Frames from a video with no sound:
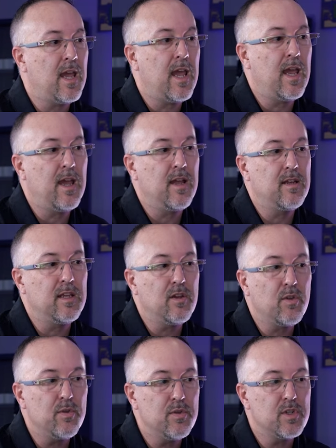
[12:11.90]
and
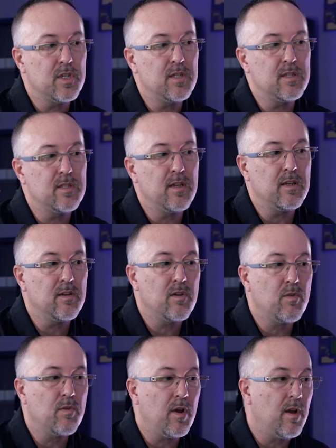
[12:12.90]
inclusions and
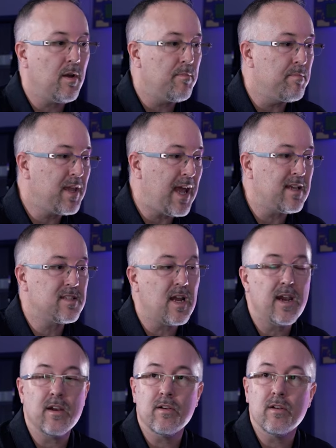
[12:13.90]
um, cast
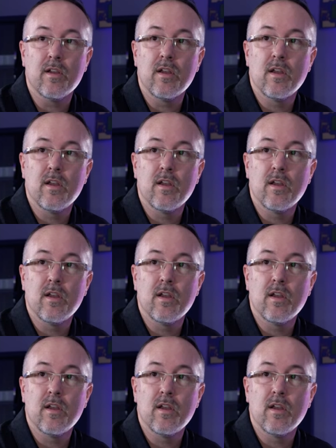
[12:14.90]
iron